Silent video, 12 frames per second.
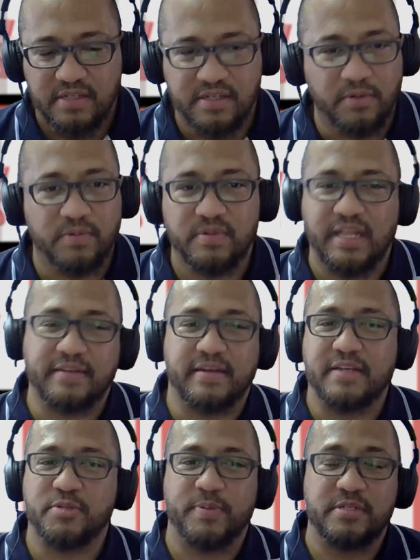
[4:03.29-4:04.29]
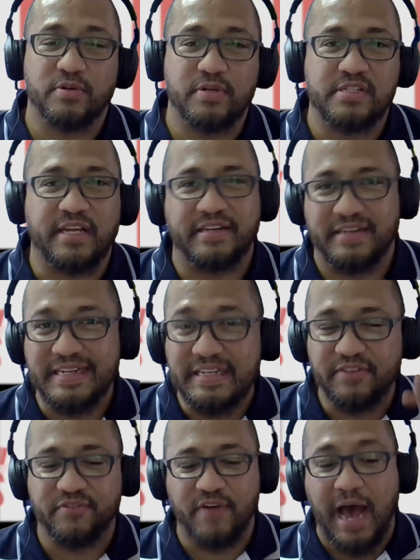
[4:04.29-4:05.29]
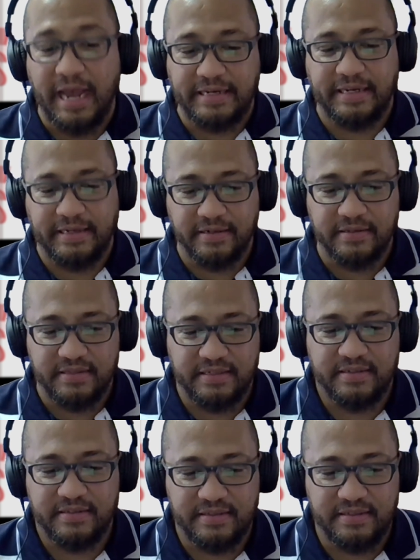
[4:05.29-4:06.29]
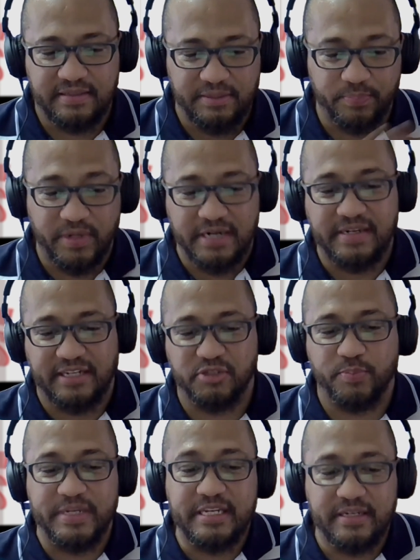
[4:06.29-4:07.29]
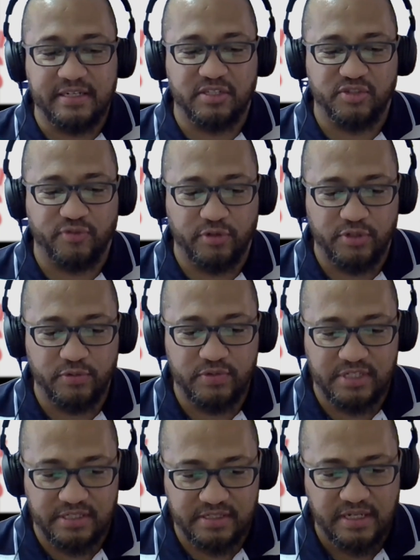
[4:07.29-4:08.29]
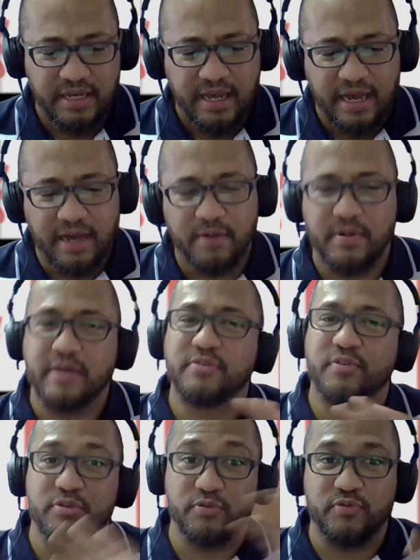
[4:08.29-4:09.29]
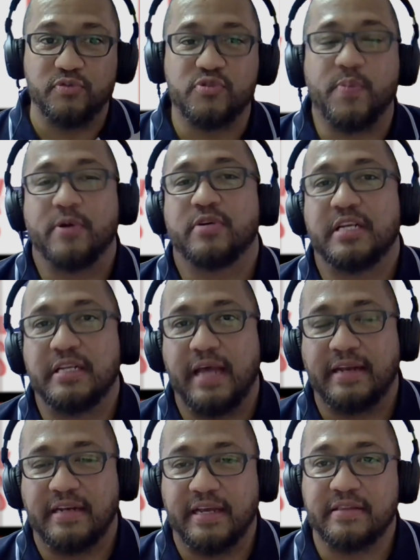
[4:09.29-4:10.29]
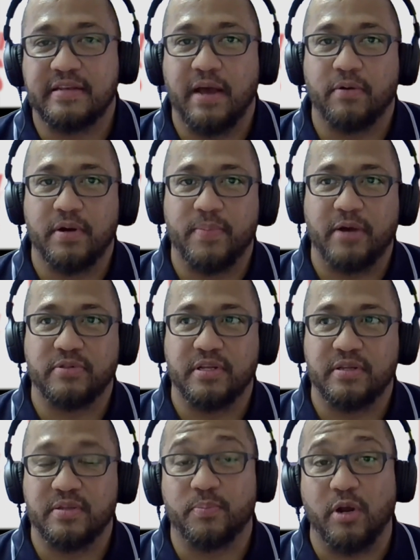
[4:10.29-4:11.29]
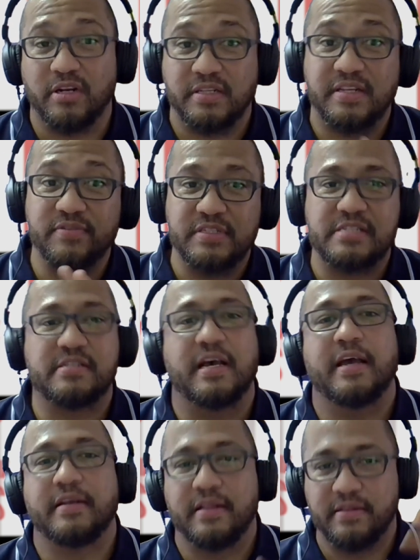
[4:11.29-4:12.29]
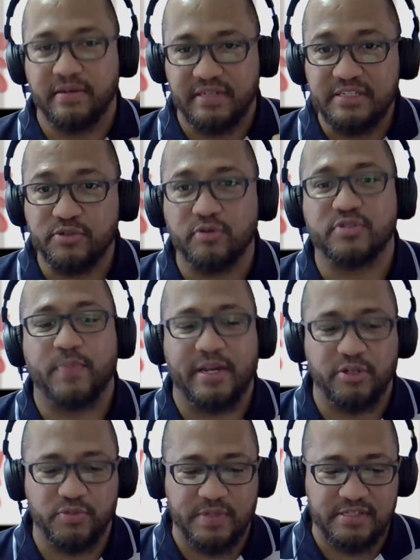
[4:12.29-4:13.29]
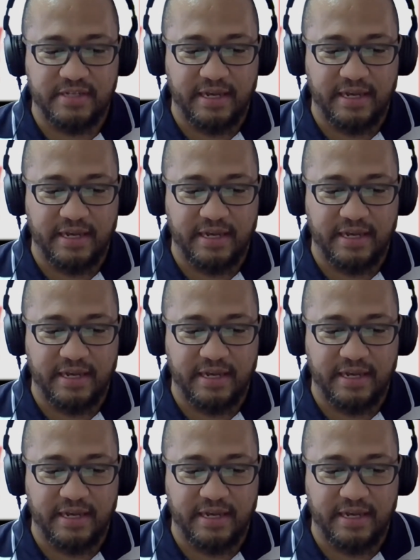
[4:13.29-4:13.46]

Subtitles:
So, like, HP is always like redefining the print experience for users. And you've spoken at length now about the productivity side and the resource management.